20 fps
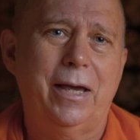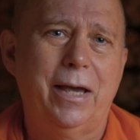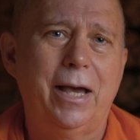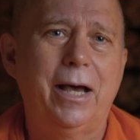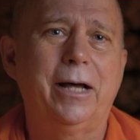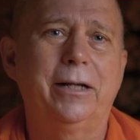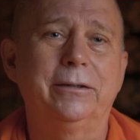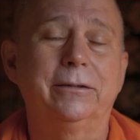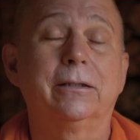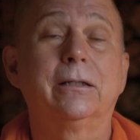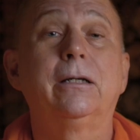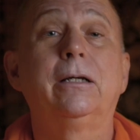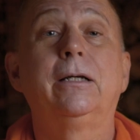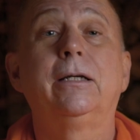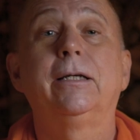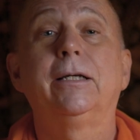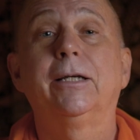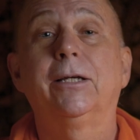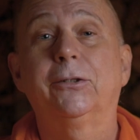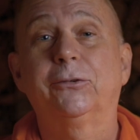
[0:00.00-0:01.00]
And
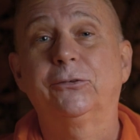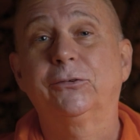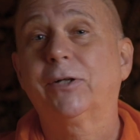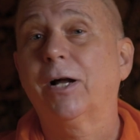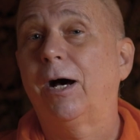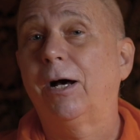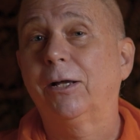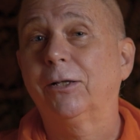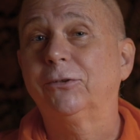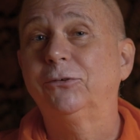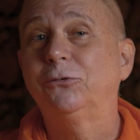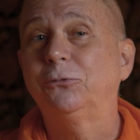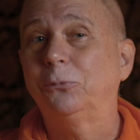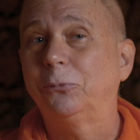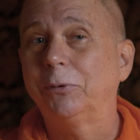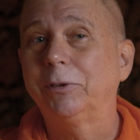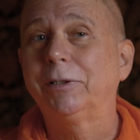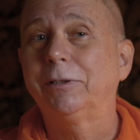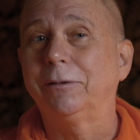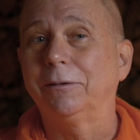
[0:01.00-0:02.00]
it's God's
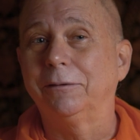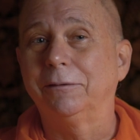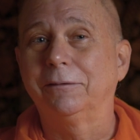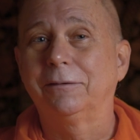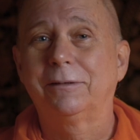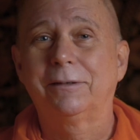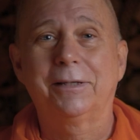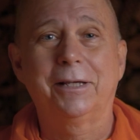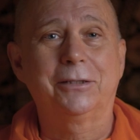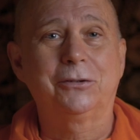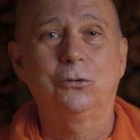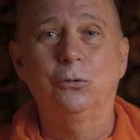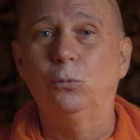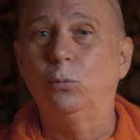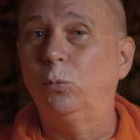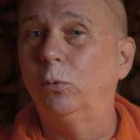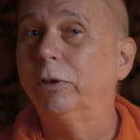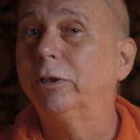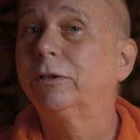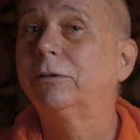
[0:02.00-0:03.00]
will that the
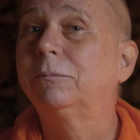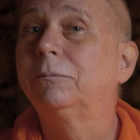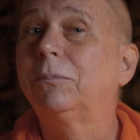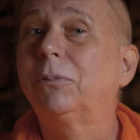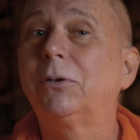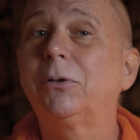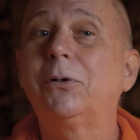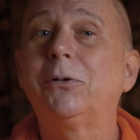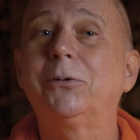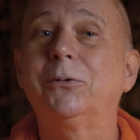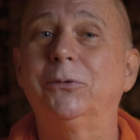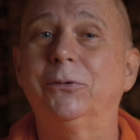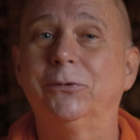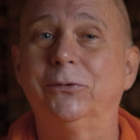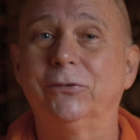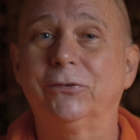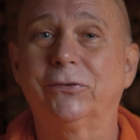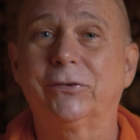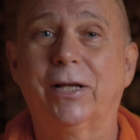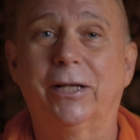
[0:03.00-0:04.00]
wind
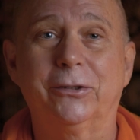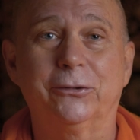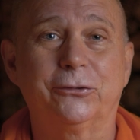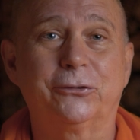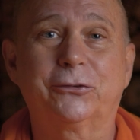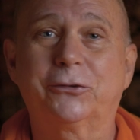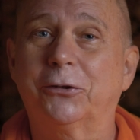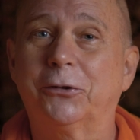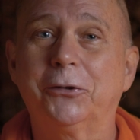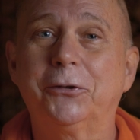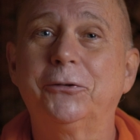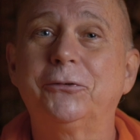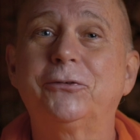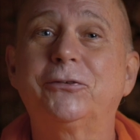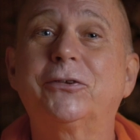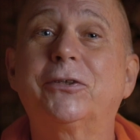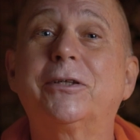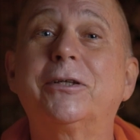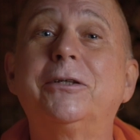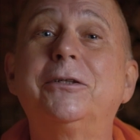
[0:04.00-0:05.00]
blows and
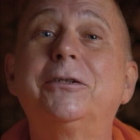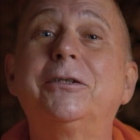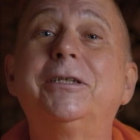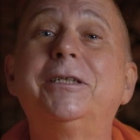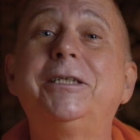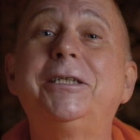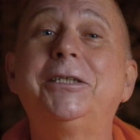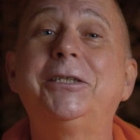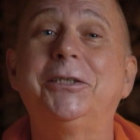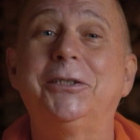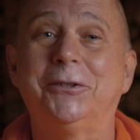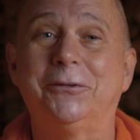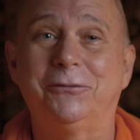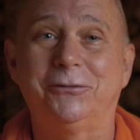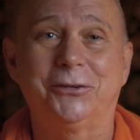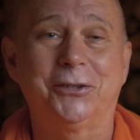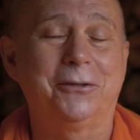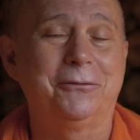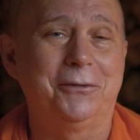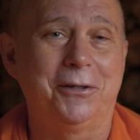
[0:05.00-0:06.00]
stirs the
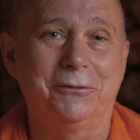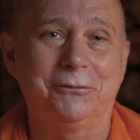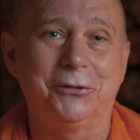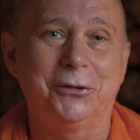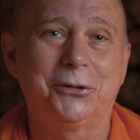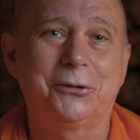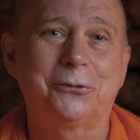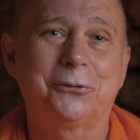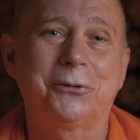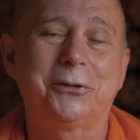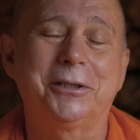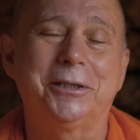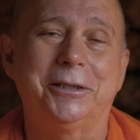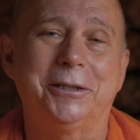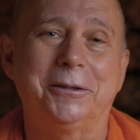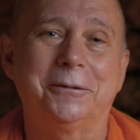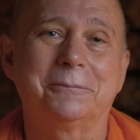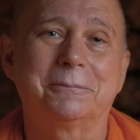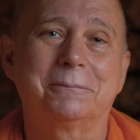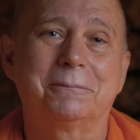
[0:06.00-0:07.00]
leaves of every
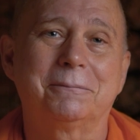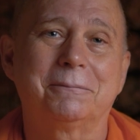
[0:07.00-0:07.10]
tree.